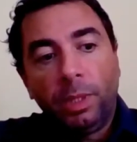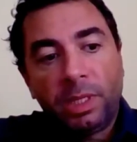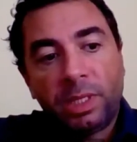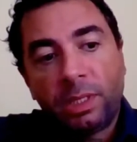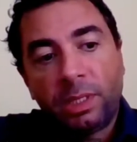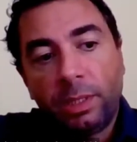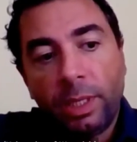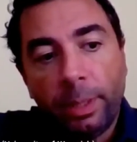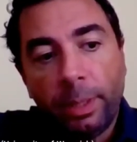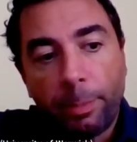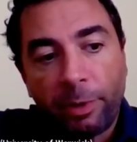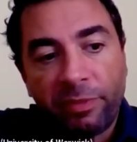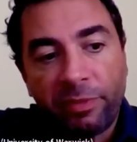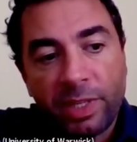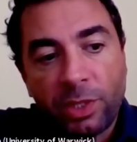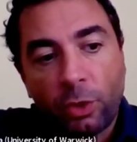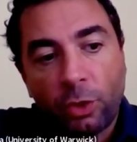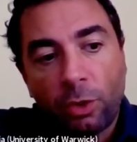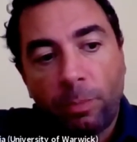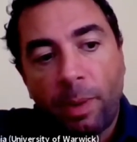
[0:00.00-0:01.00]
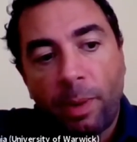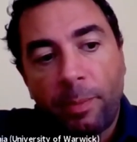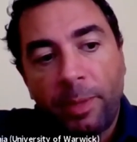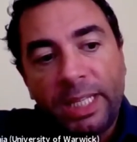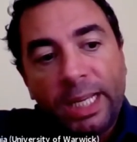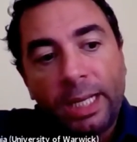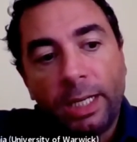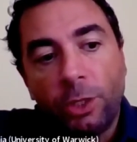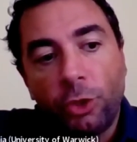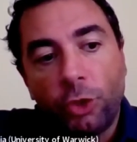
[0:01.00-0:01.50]
is the professor of
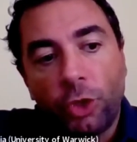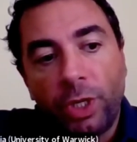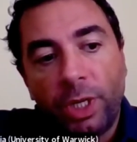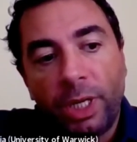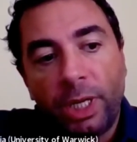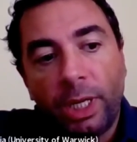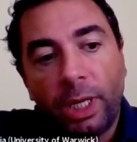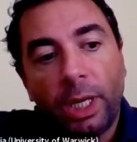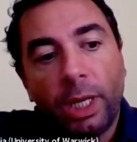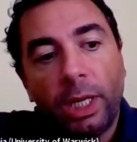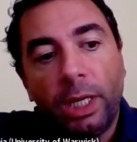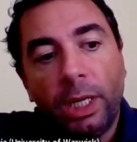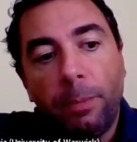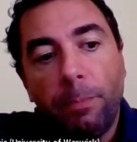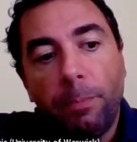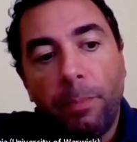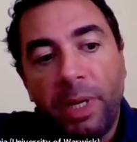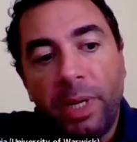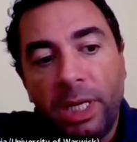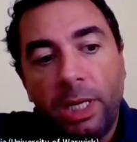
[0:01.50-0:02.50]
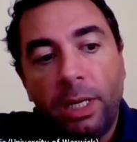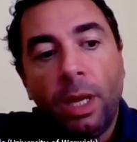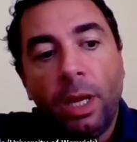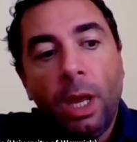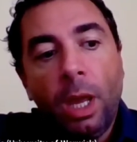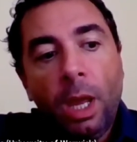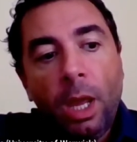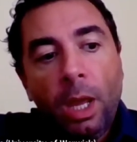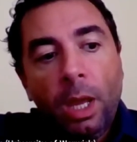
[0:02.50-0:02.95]
biomedical engineering in Benin.